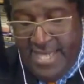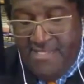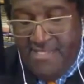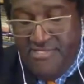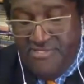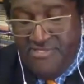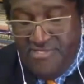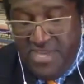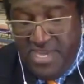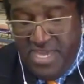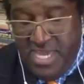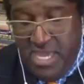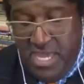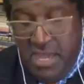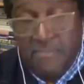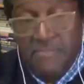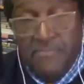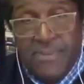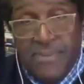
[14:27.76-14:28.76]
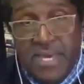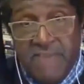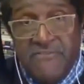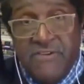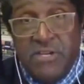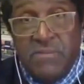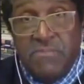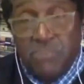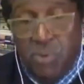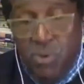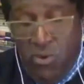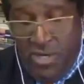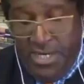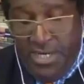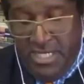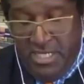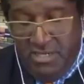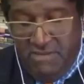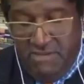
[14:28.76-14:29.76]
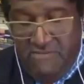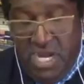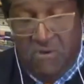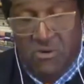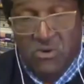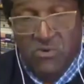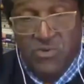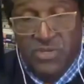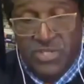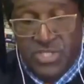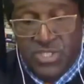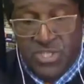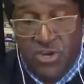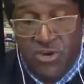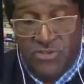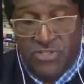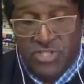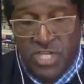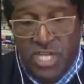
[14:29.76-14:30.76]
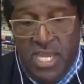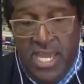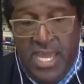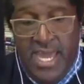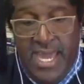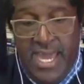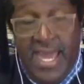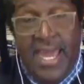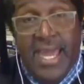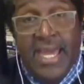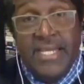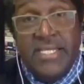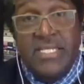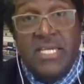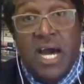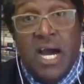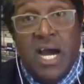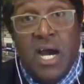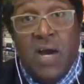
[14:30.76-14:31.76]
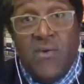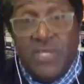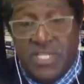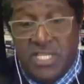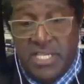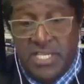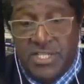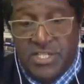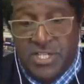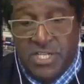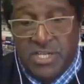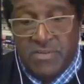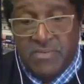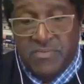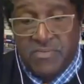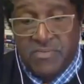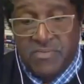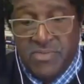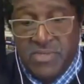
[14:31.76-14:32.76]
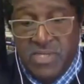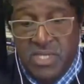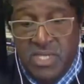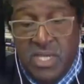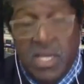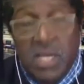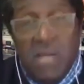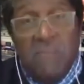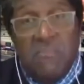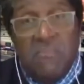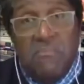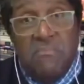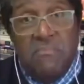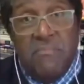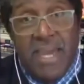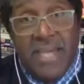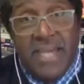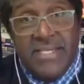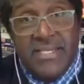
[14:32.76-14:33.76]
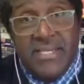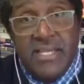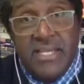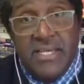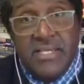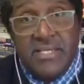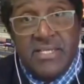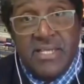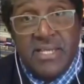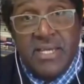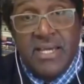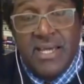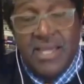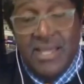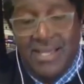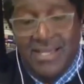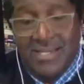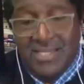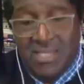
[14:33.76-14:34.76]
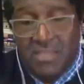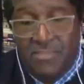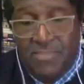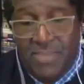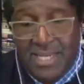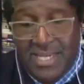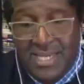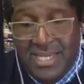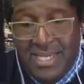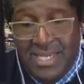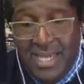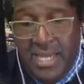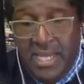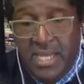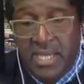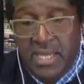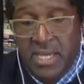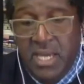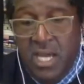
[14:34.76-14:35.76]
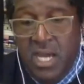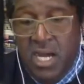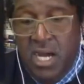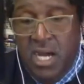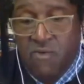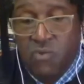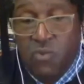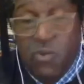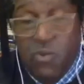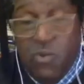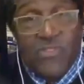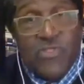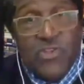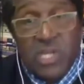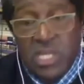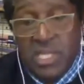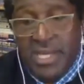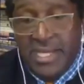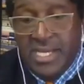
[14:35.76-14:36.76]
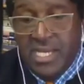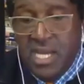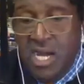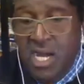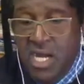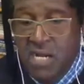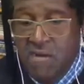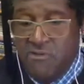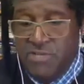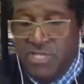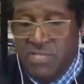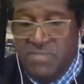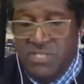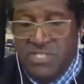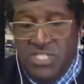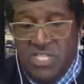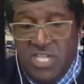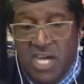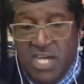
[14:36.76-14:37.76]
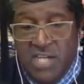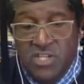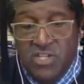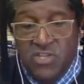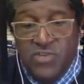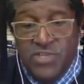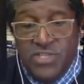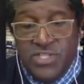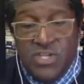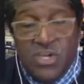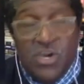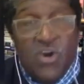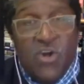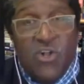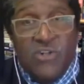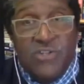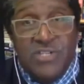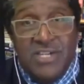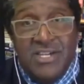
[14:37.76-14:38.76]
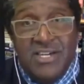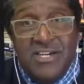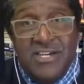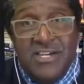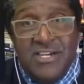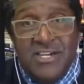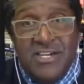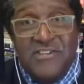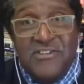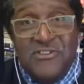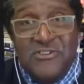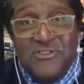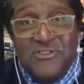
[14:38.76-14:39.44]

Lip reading: the pivot point of our research and our teaching. Messiness is the beginning of what the late Congressman John Lewis called good